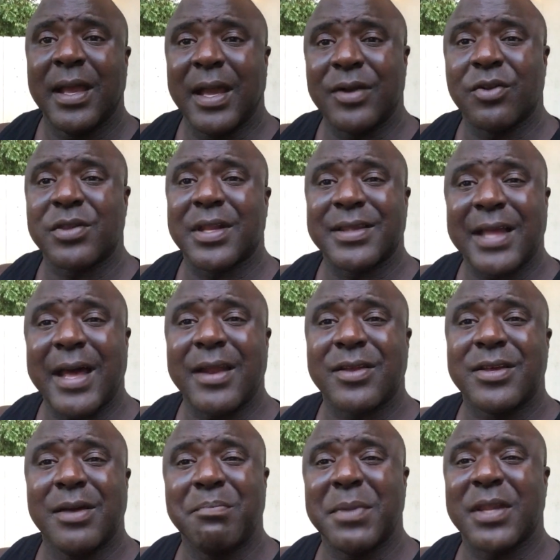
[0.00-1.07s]
And there's a lot
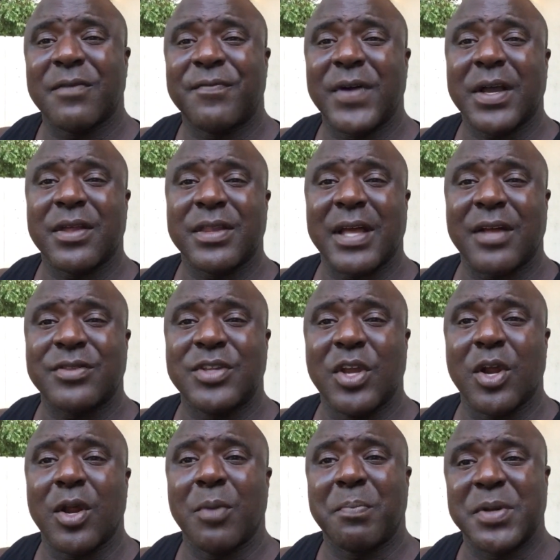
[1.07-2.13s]
of good motherfuckers out
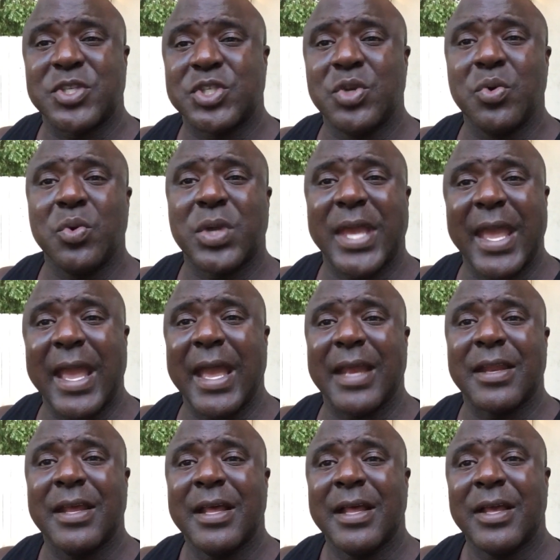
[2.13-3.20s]
there, but you can't